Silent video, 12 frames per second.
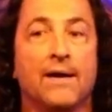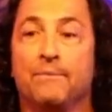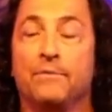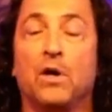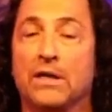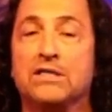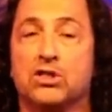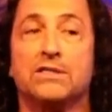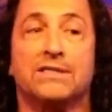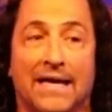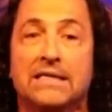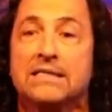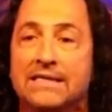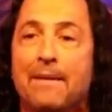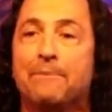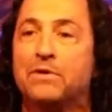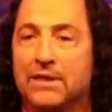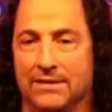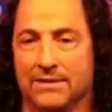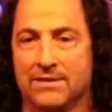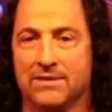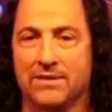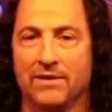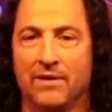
No, it's just acceptance.